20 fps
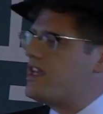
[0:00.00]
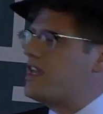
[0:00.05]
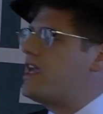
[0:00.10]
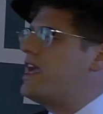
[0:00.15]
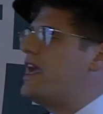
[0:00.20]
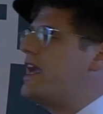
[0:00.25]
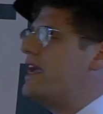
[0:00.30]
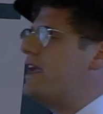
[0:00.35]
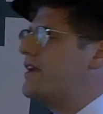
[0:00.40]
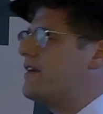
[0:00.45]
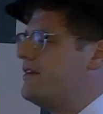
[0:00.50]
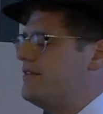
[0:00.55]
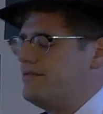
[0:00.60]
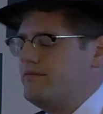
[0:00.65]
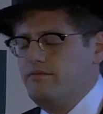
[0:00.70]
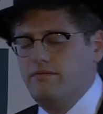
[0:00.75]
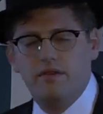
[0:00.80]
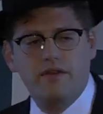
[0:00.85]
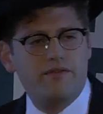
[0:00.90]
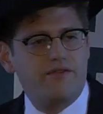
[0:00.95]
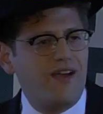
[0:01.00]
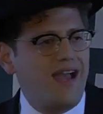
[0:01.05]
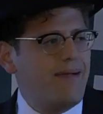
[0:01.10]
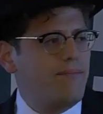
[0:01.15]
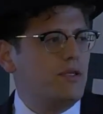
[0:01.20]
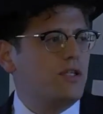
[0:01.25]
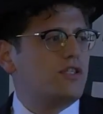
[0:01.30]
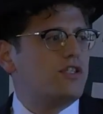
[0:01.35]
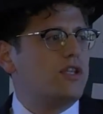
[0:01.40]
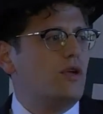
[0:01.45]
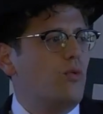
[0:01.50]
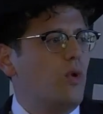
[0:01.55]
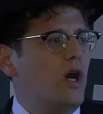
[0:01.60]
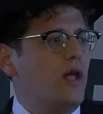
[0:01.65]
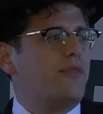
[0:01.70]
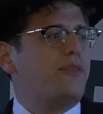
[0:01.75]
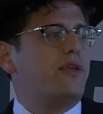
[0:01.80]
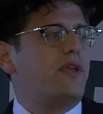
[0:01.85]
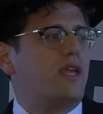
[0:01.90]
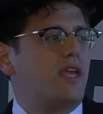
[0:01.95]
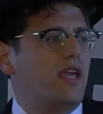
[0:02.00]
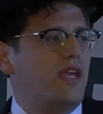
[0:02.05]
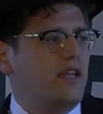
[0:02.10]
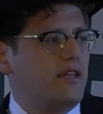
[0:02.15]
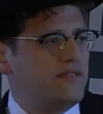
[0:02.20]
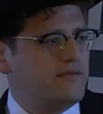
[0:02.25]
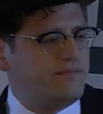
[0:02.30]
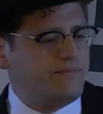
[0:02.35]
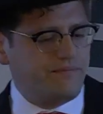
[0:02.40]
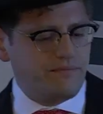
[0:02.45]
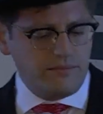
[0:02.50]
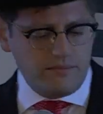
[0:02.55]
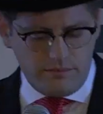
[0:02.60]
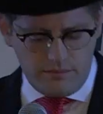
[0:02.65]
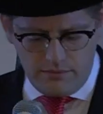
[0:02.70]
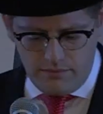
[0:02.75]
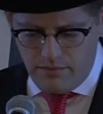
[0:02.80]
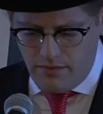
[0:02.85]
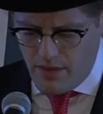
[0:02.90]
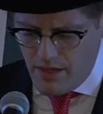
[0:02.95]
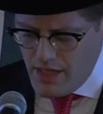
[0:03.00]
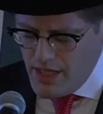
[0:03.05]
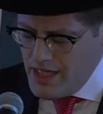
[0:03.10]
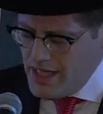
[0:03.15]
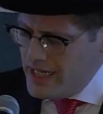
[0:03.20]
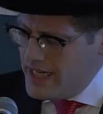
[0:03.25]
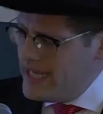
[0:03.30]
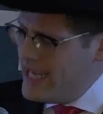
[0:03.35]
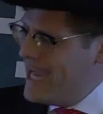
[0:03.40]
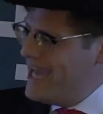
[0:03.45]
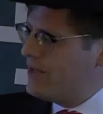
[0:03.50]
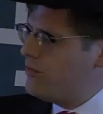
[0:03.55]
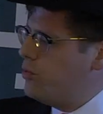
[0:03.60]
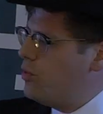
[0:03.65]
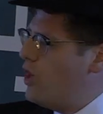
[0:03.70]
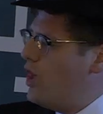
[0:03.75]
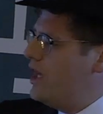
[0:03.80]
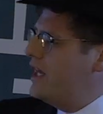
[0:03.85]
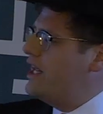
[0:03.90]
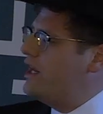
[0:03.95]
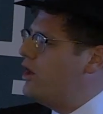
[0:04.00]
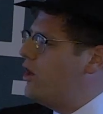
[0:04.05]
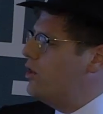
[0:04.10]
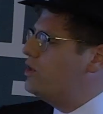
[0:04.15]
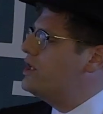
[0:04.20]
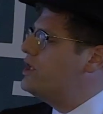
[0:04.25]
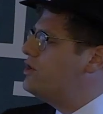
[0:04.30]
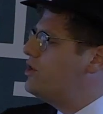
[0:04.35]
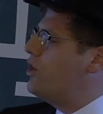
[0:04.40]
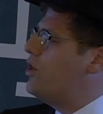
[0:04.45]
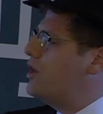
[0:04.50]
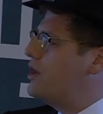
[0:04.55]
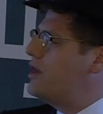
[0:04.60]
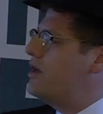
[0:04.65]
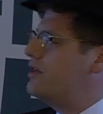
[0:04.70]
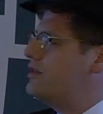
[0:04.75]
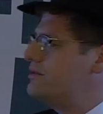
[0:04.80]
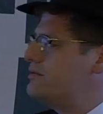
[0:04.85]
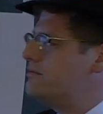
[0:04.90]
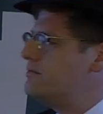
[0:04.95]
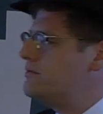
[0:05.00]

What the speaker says: a king, fabulously wealthy king. He had one and only daughter.